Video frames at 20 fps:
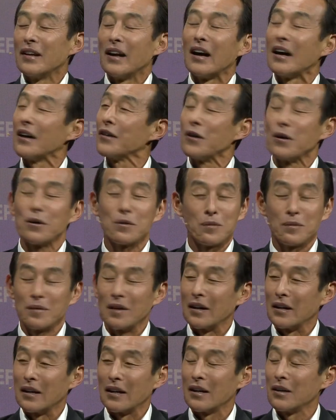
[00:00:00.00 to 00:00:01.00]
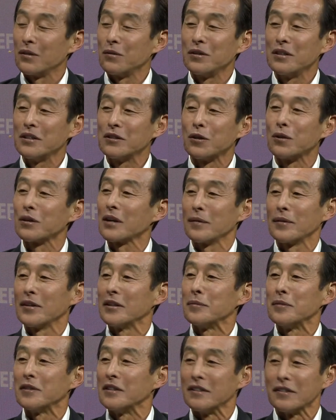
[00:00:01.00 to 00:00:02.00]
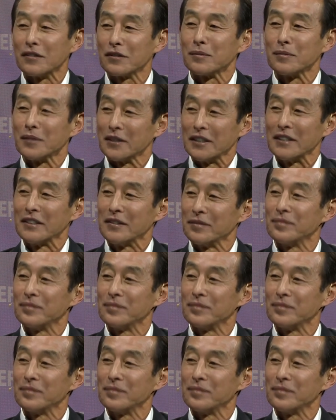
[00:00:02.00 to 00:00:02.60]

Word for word: Uh, no, uh, we don't have any Middle East money.